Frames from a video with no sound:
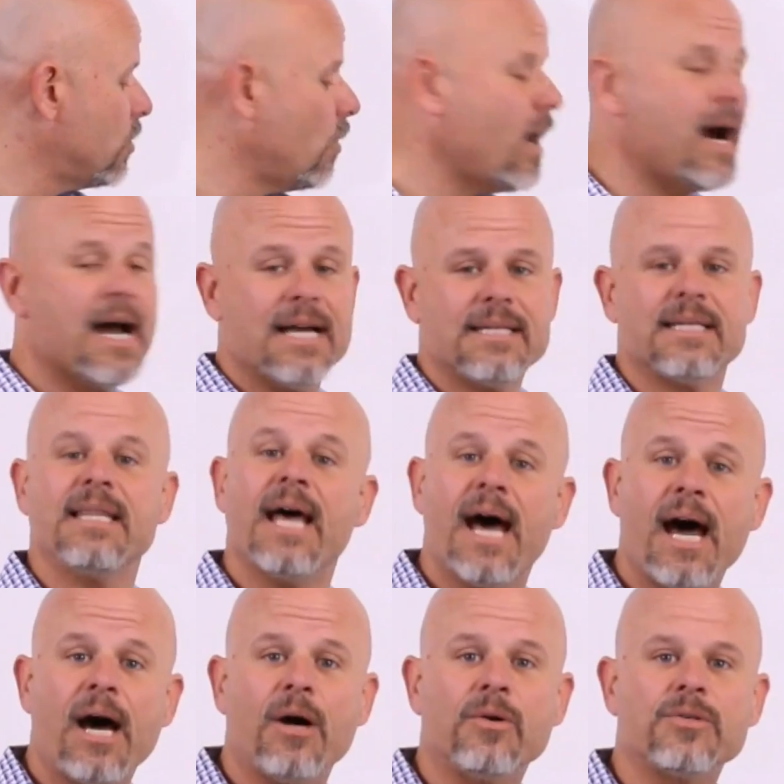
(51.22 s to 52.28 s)
the why's, and the
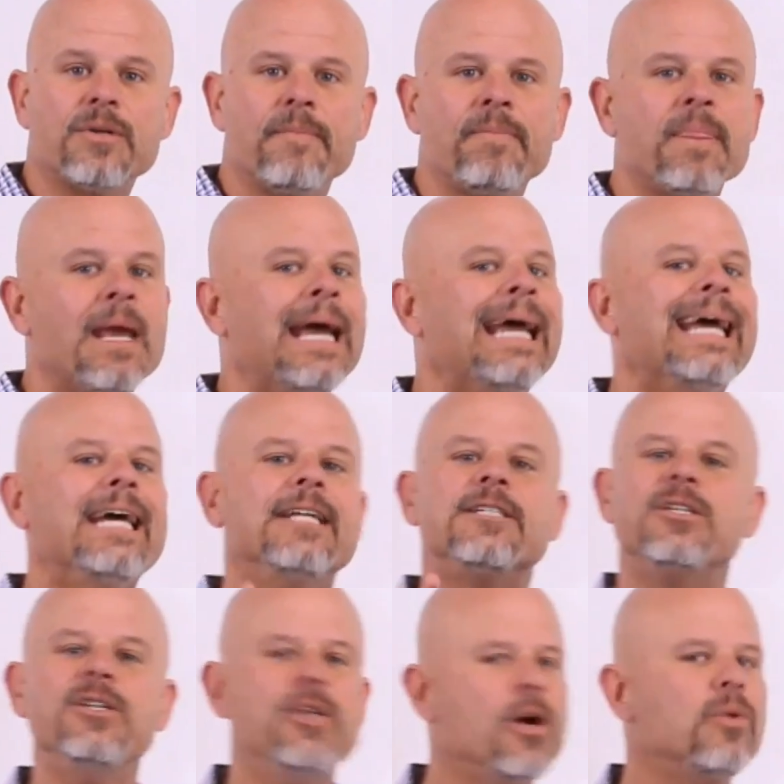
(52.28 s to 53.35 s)
how's.
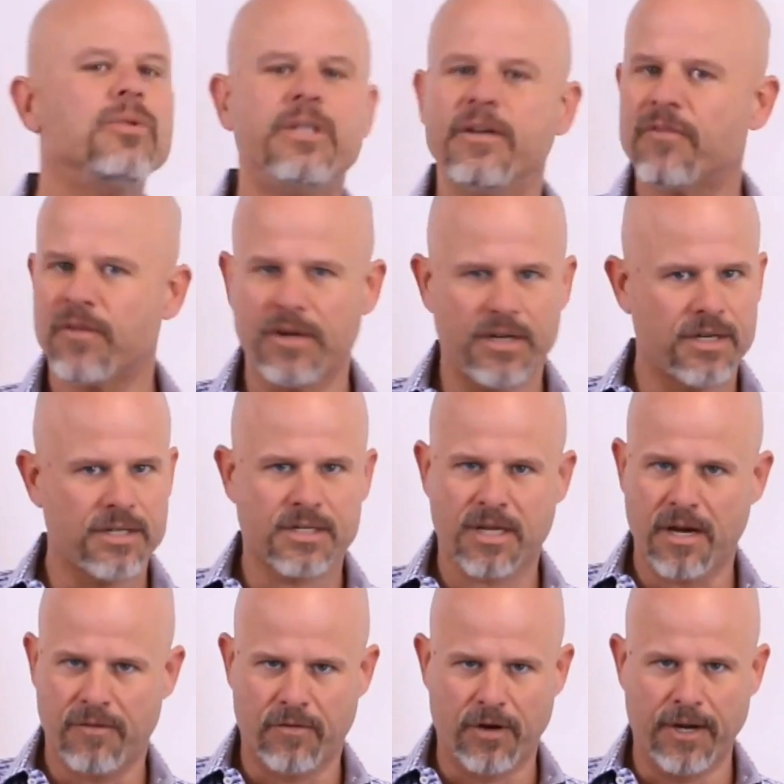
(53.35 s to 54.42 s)
It's no different in
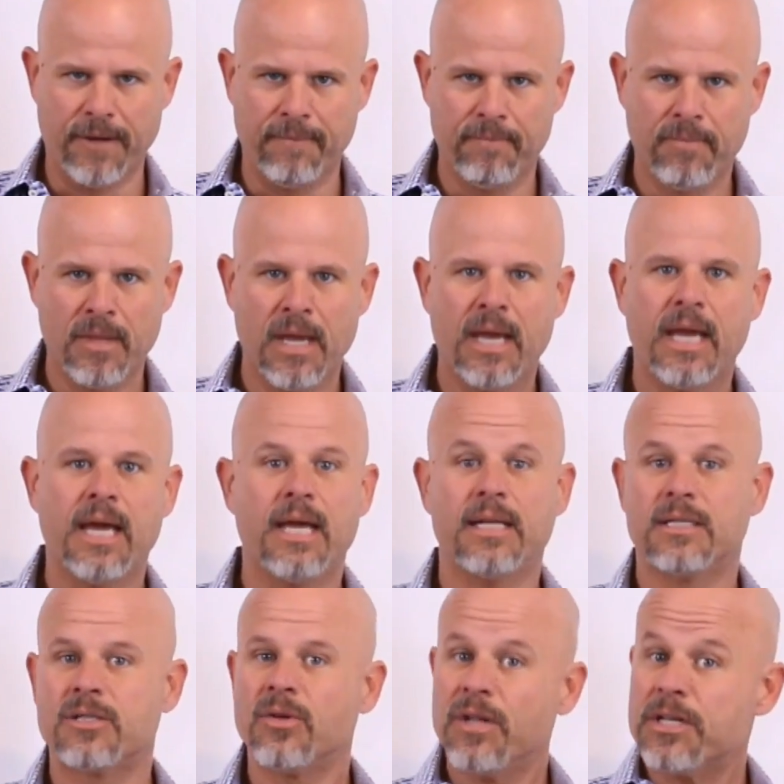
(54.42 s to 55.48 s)
discovery.
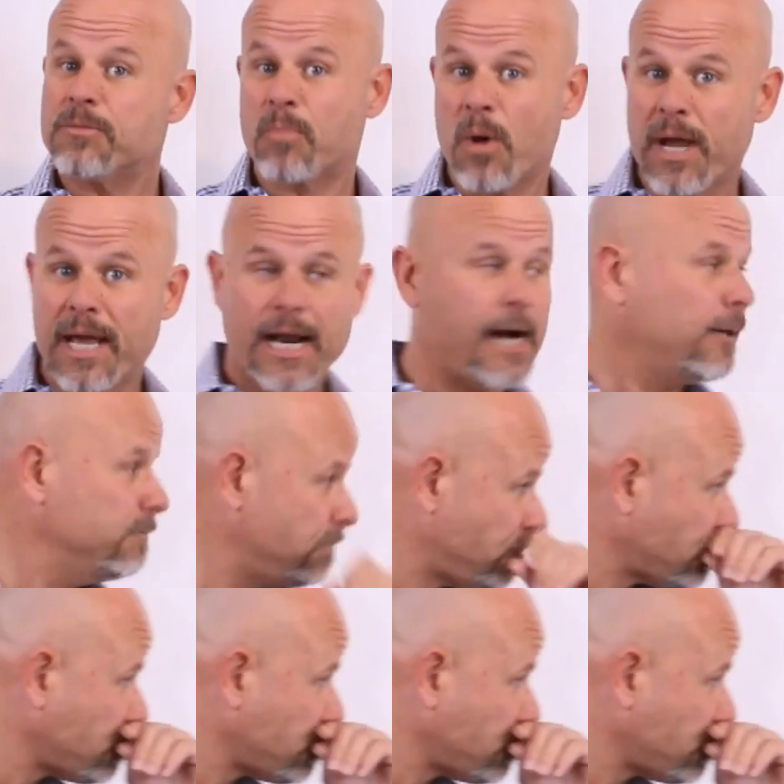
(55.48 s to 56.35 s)
And so let's break it out.